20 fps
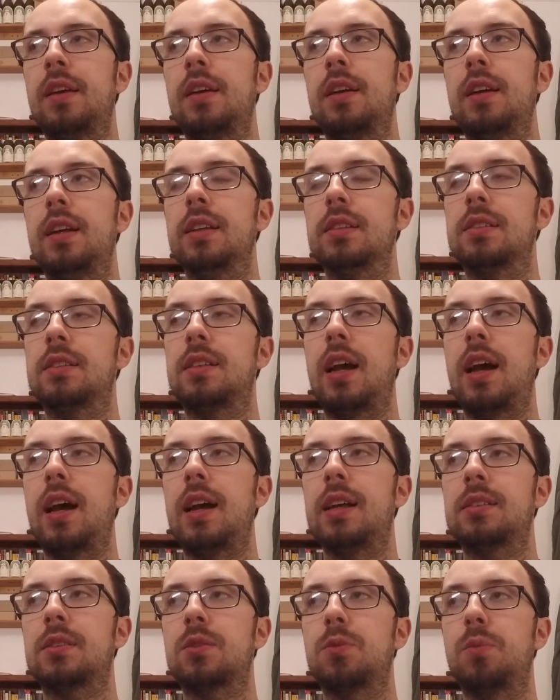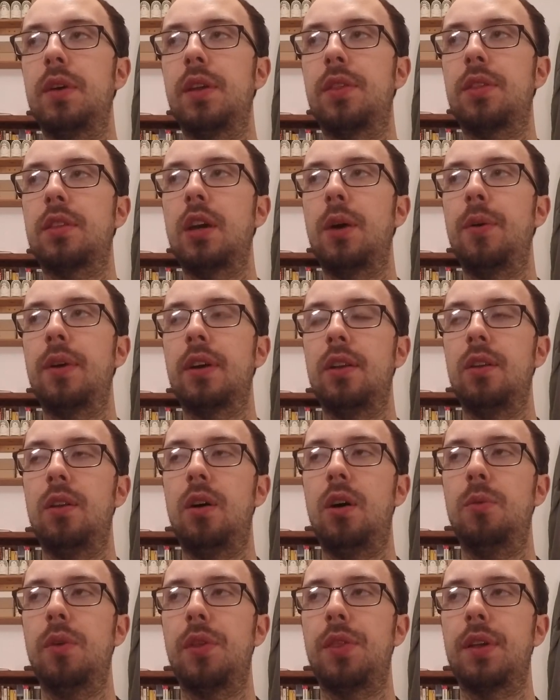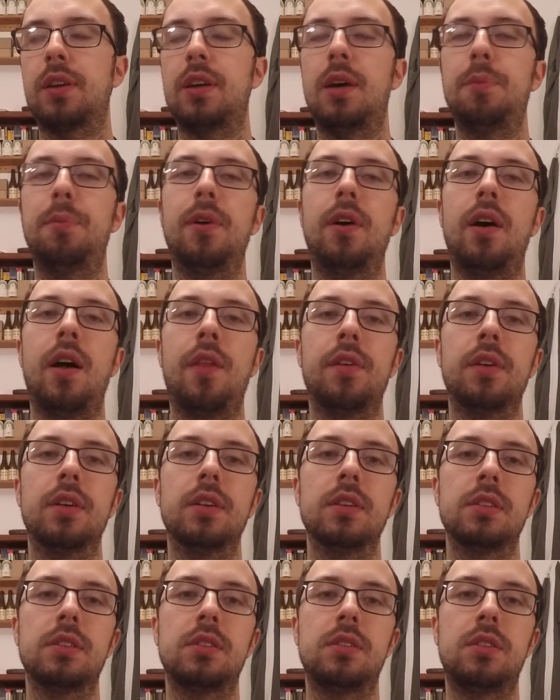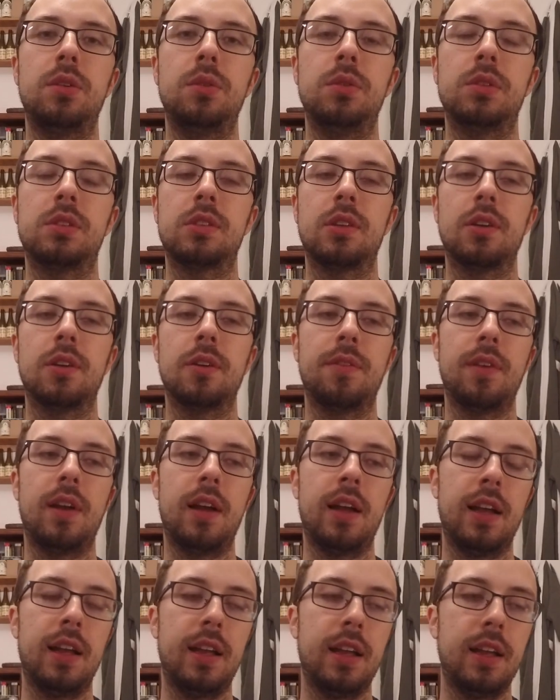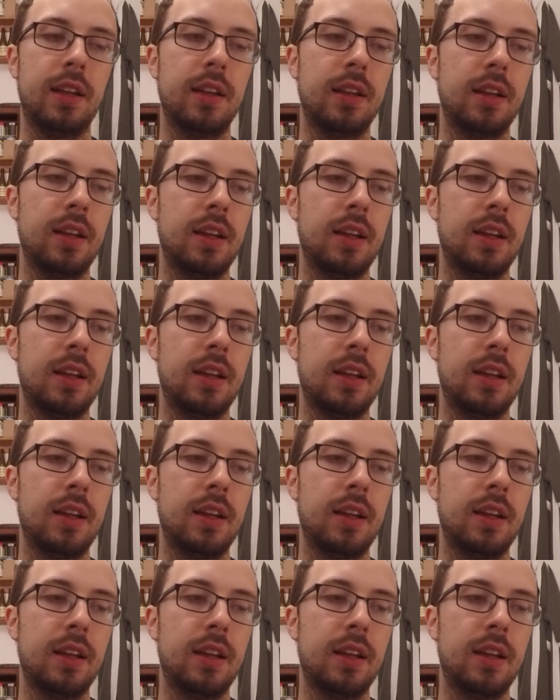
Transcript: is tasked with going along with a couple others to to